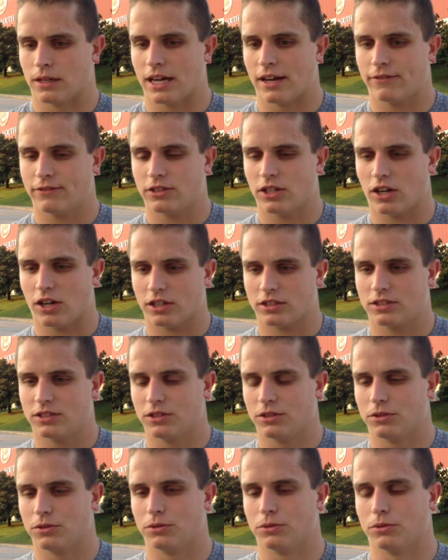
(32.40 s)
Well, I've talked
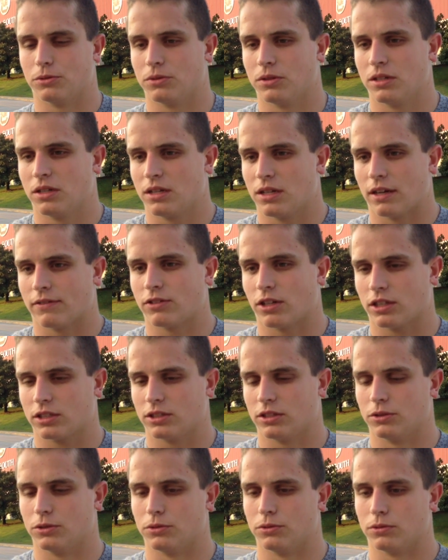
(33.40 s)
to
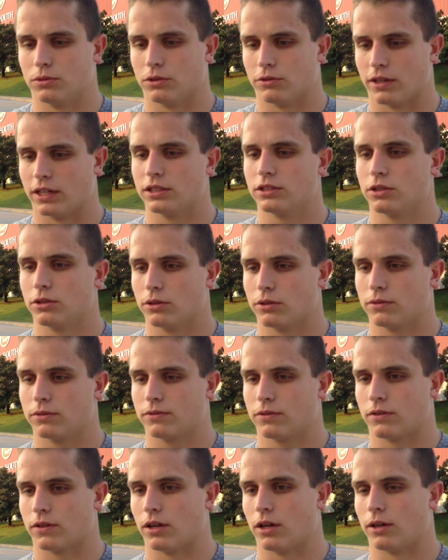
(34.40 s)
Lorenzo
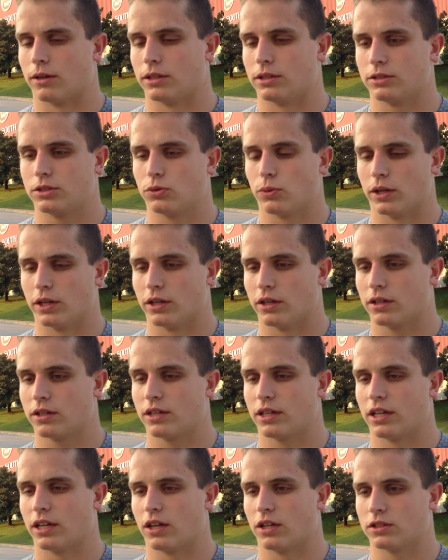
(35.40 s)
on Twitter
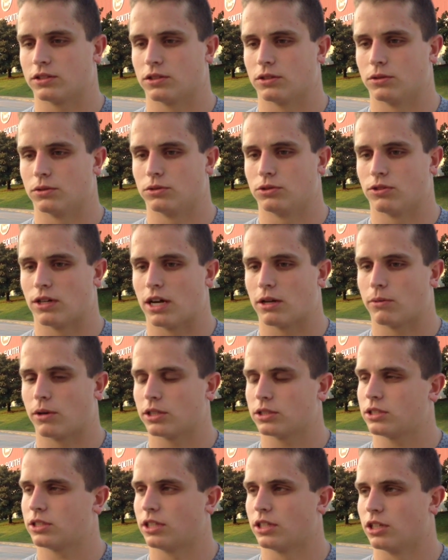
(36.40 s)
and also Gerard
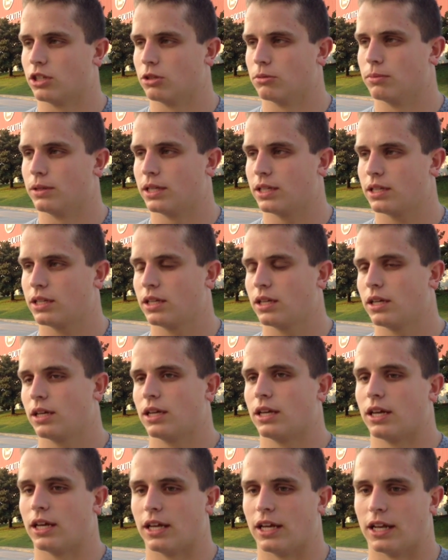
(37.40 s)
Washington a little bit,
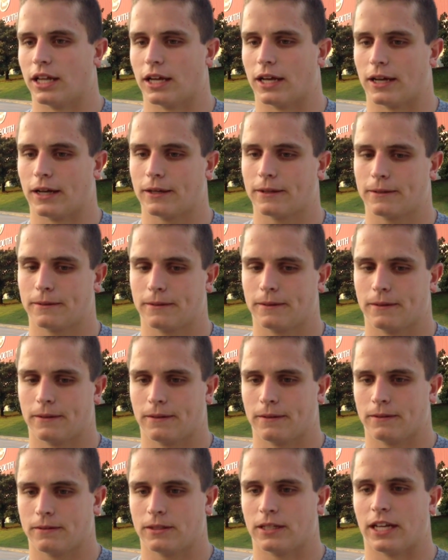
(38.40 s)
and
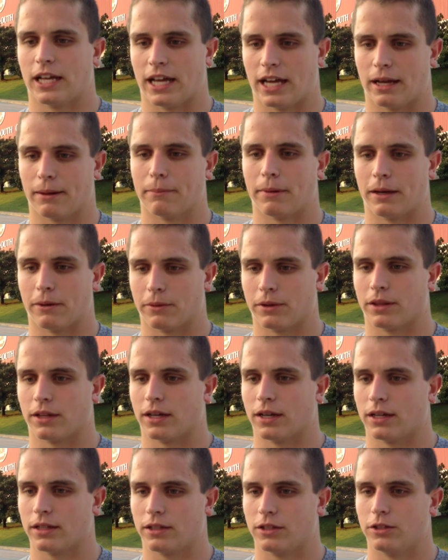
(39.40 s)
today I met with
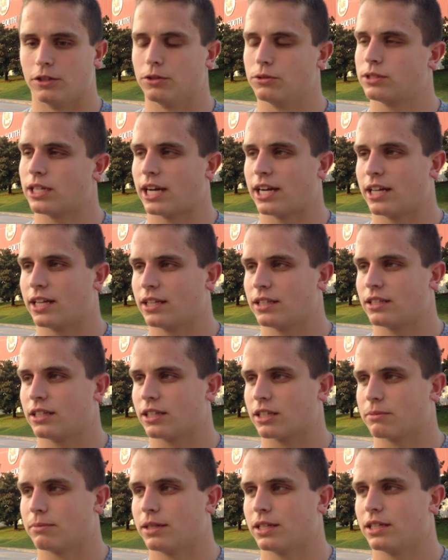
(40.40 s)
the new tight end
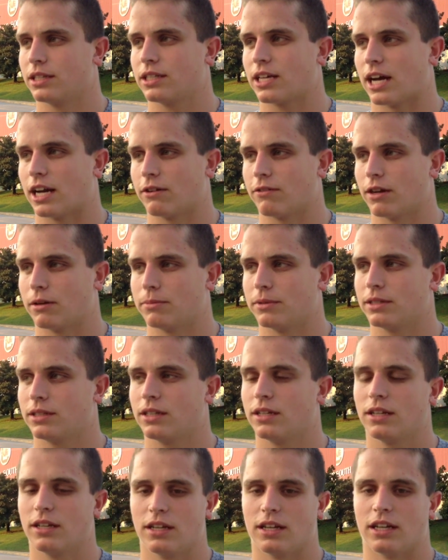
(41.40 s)
that committed, Connor Redmond,
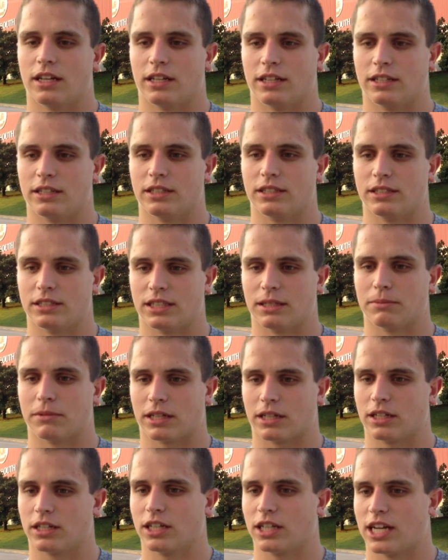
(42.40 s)
and he seemed
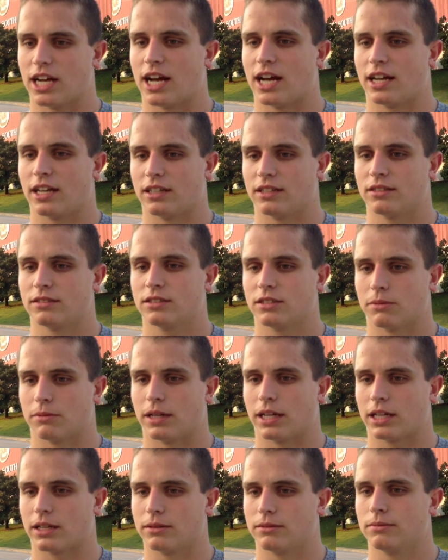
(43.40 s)
like a good guy and
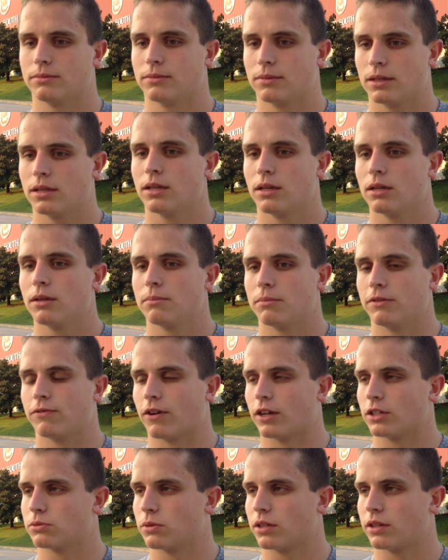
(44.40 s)
someone I could be
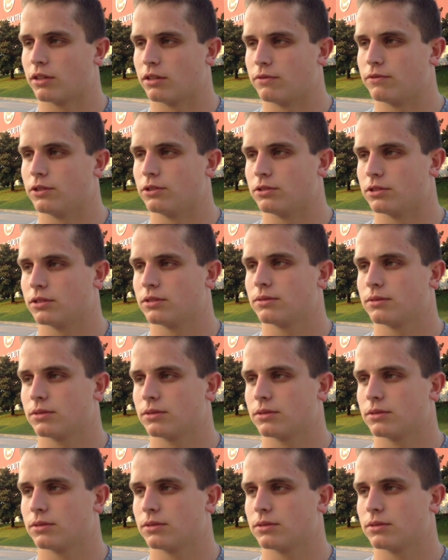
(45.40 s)
friends with in the future.